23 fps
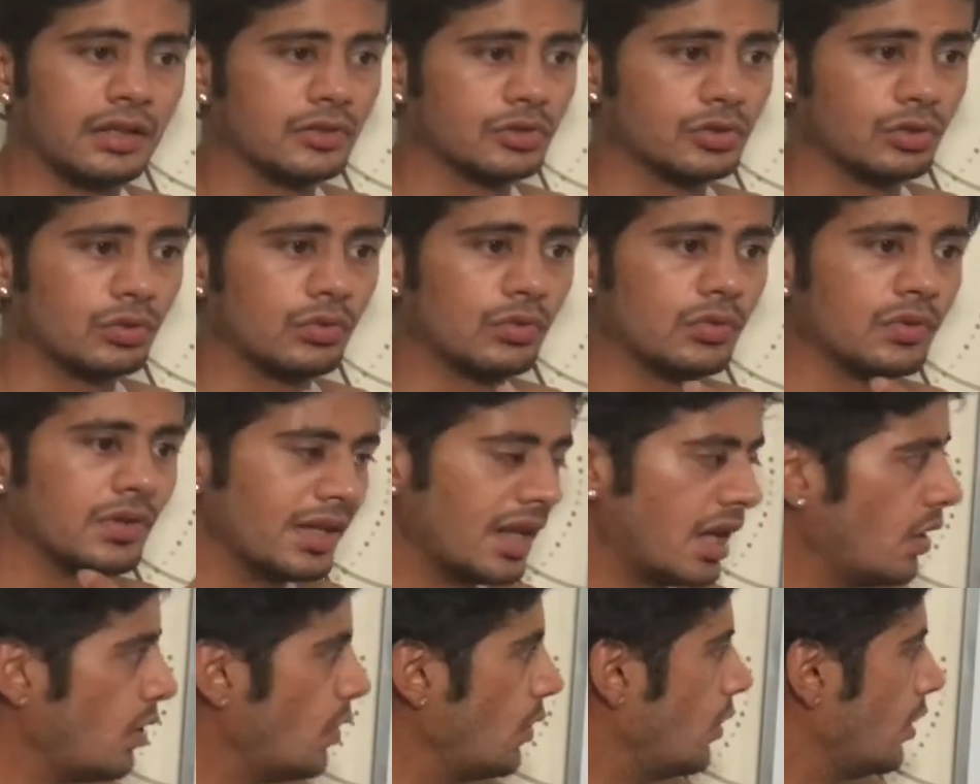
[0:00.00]
So
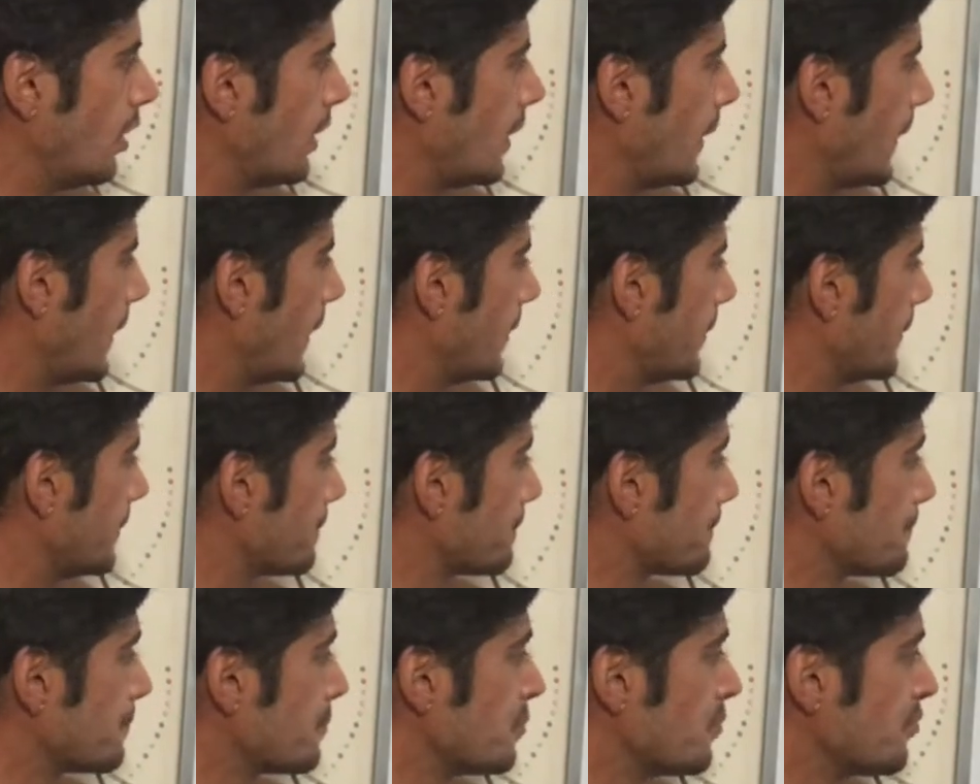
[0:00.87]

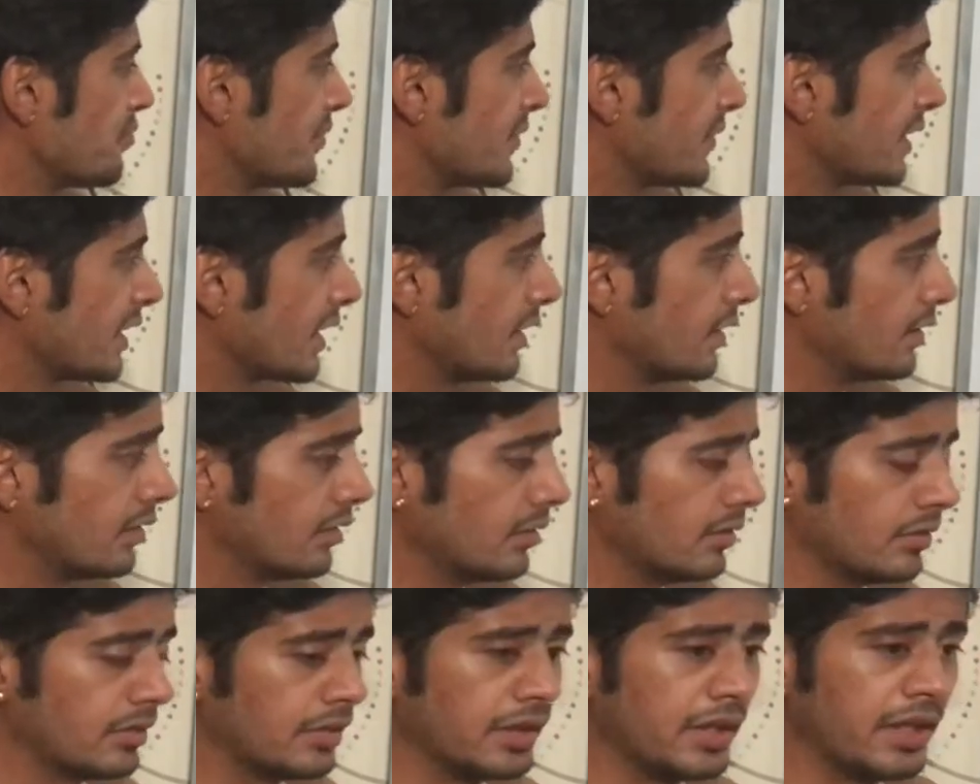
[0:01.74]
now
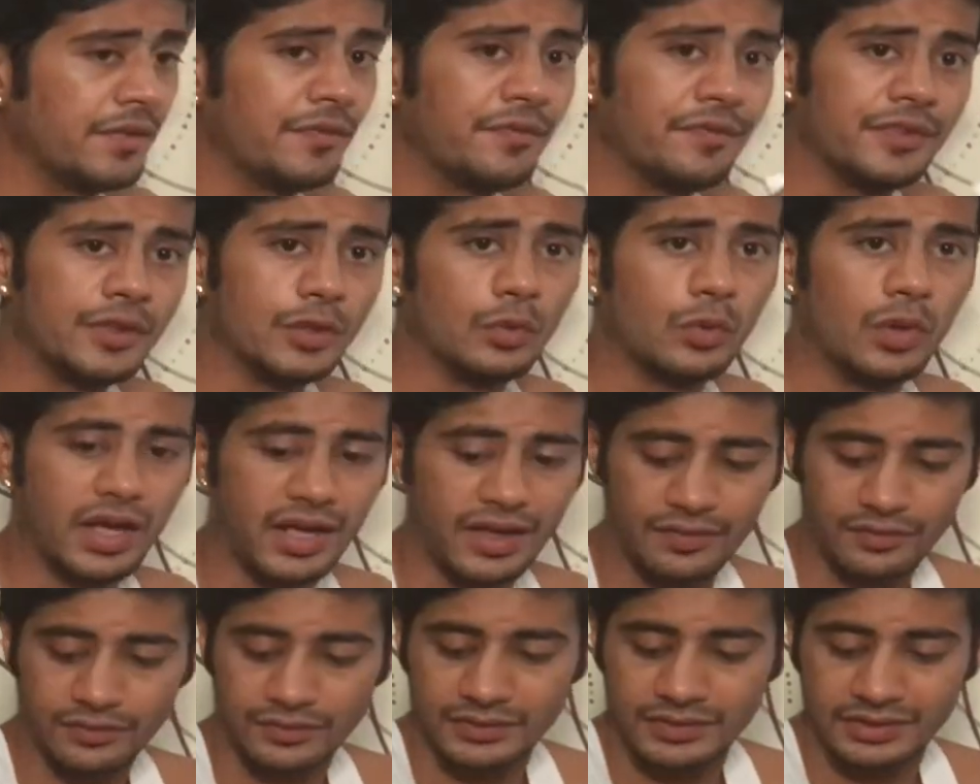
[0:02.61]
if you
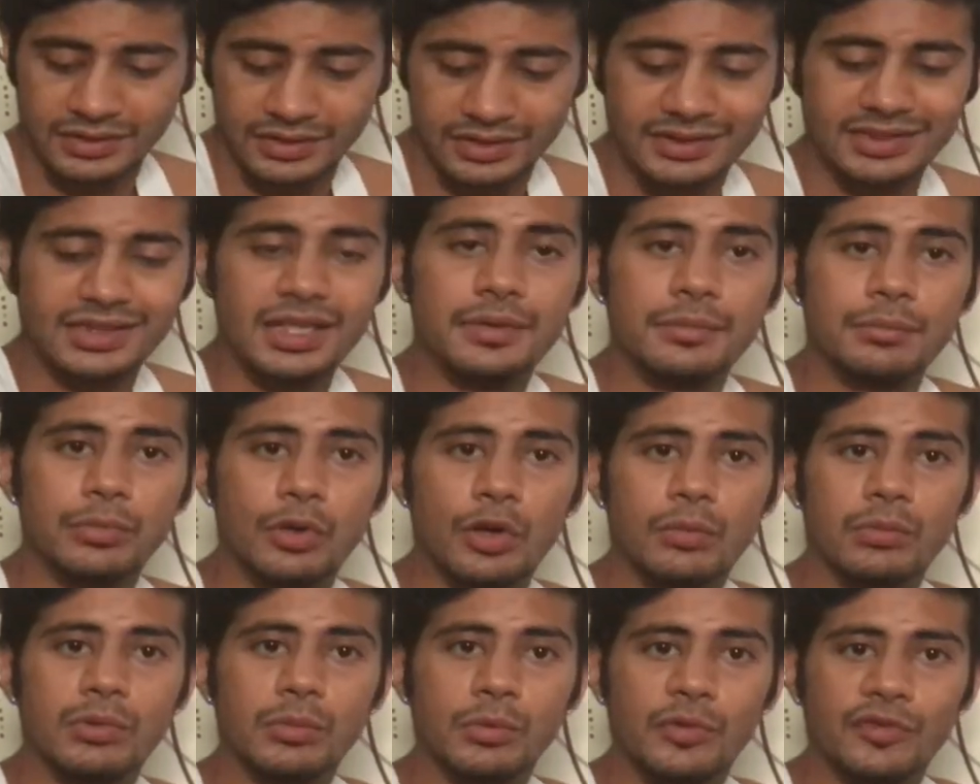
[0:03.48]
have the same
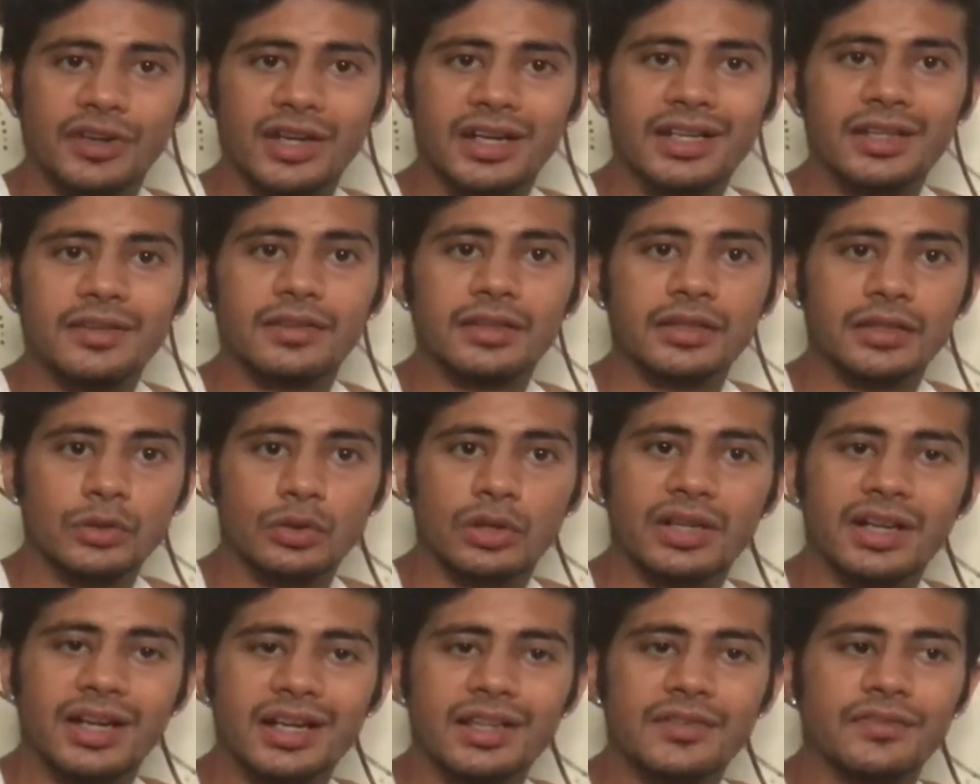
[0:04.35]
problem of
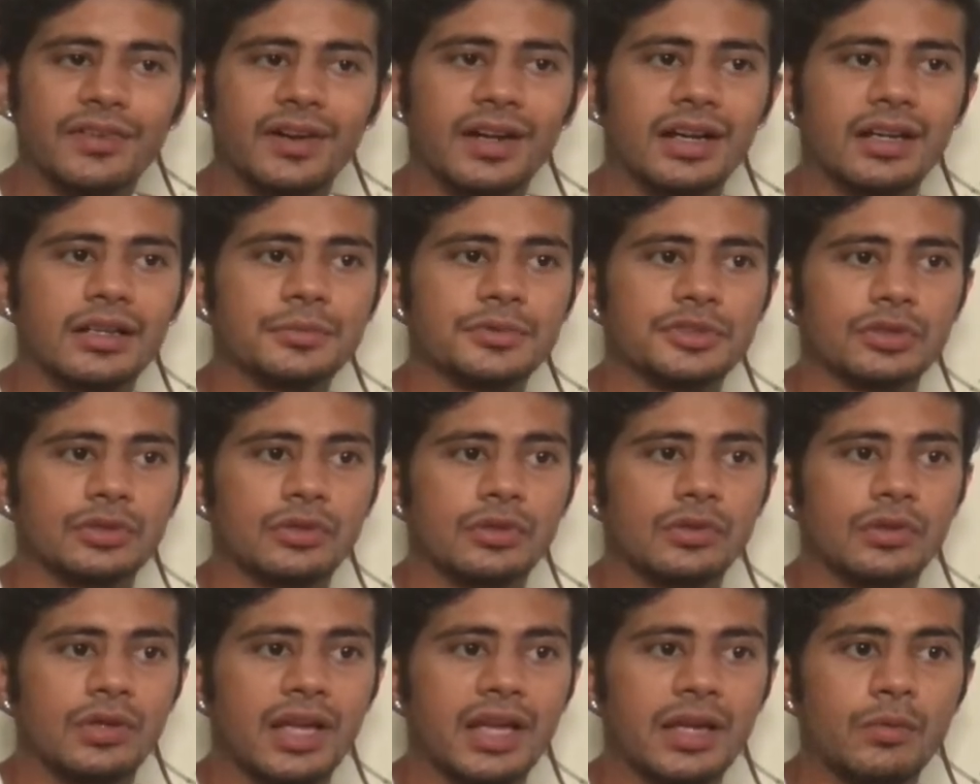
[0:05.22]
getting fat lumps,
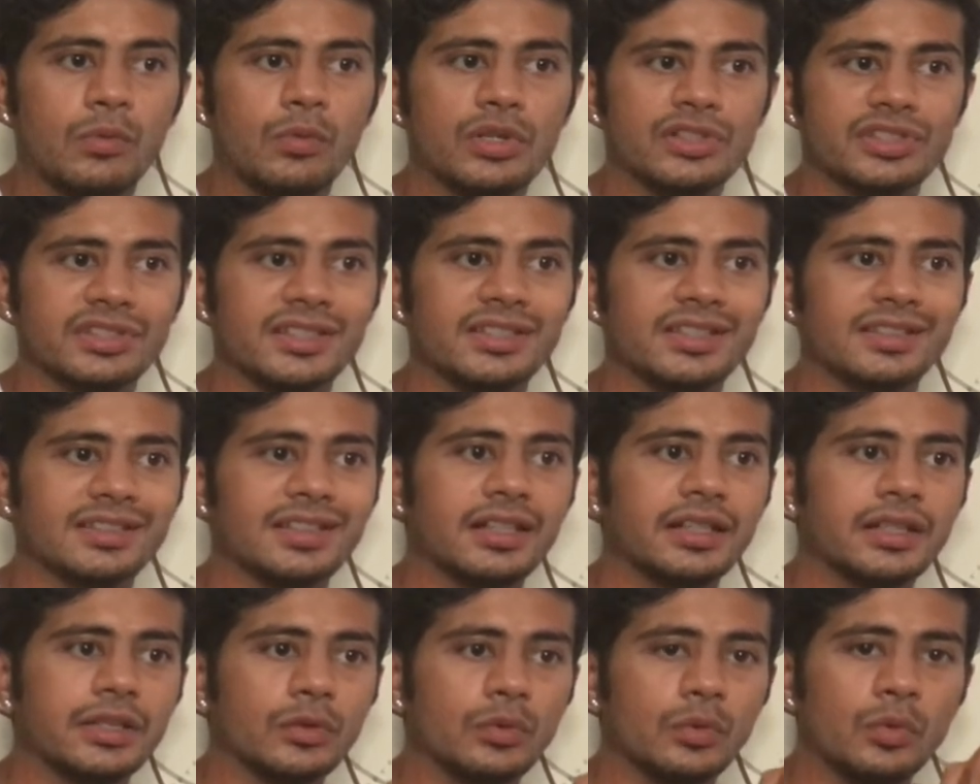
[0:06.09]
so I would suggest
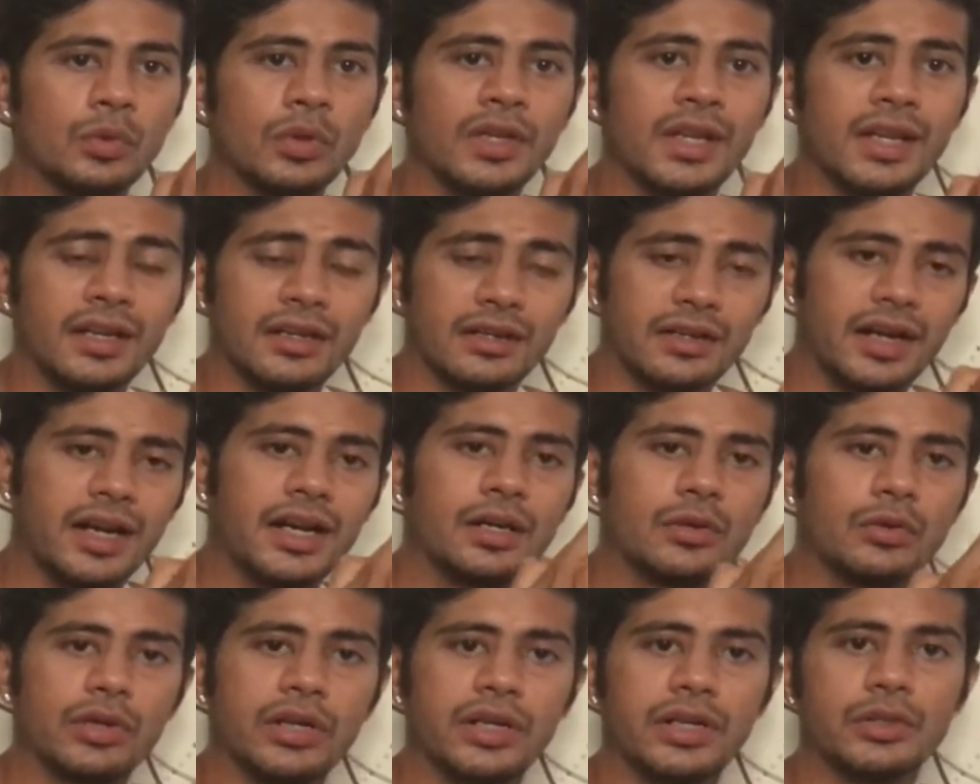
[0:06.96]
that you try
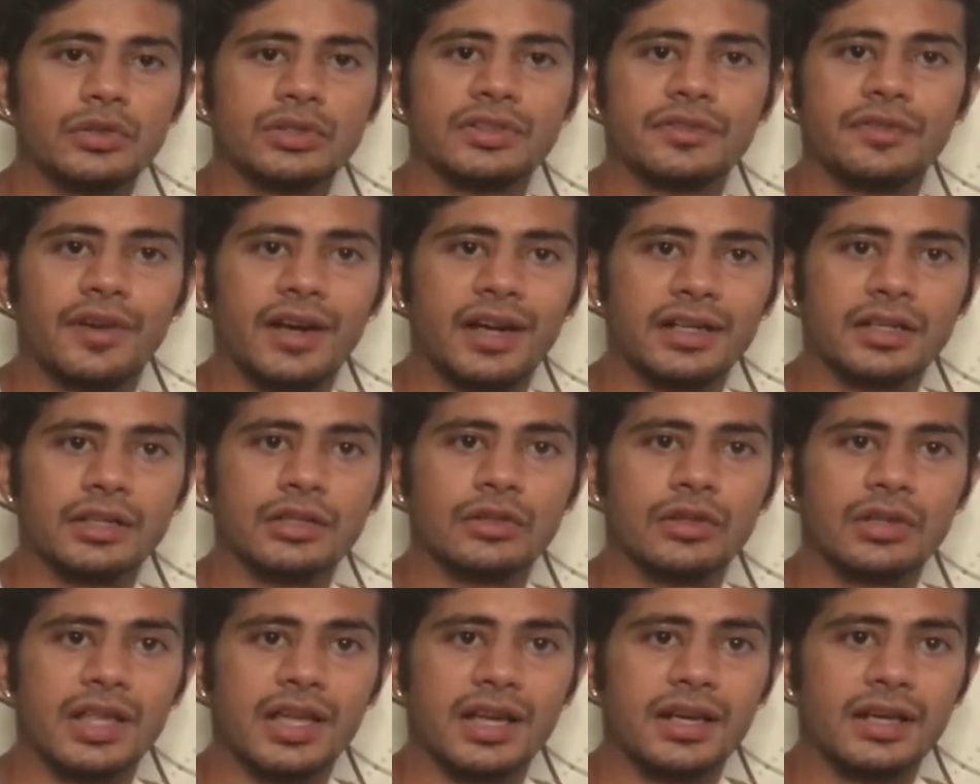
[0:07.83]
to reduce the fat in
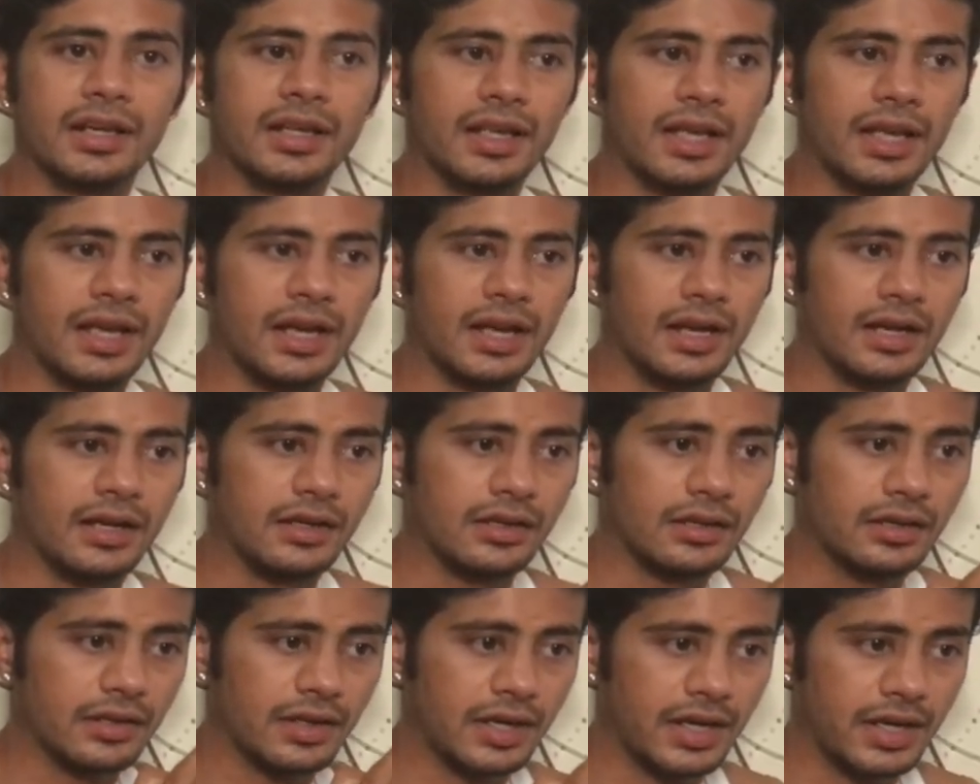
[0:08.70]
your diet
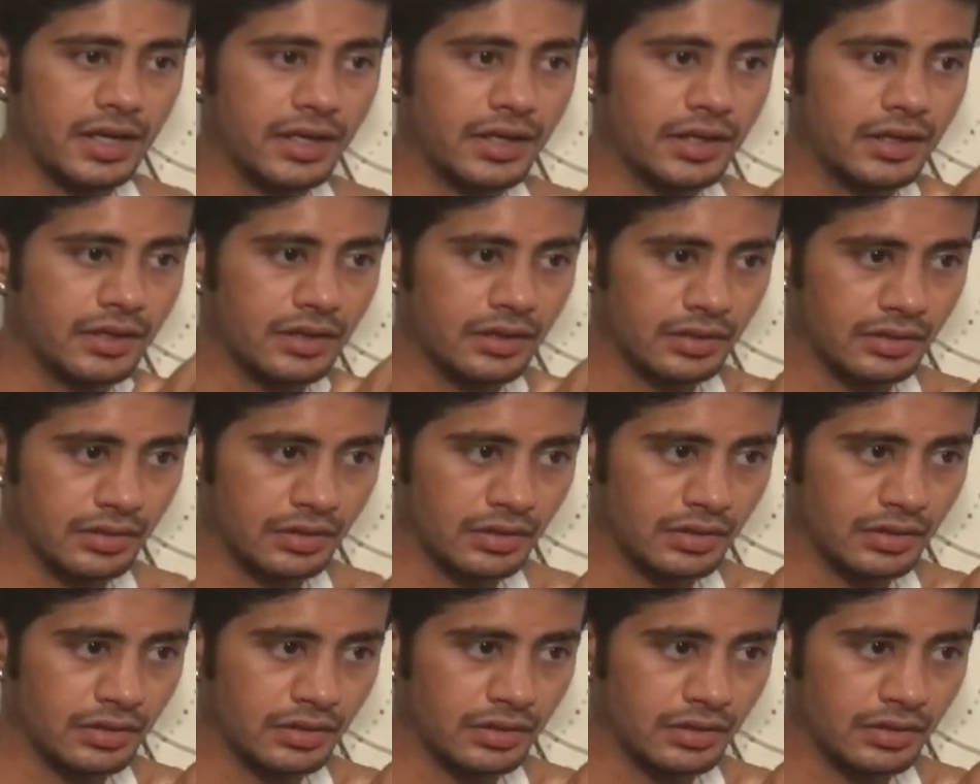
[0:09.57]
and try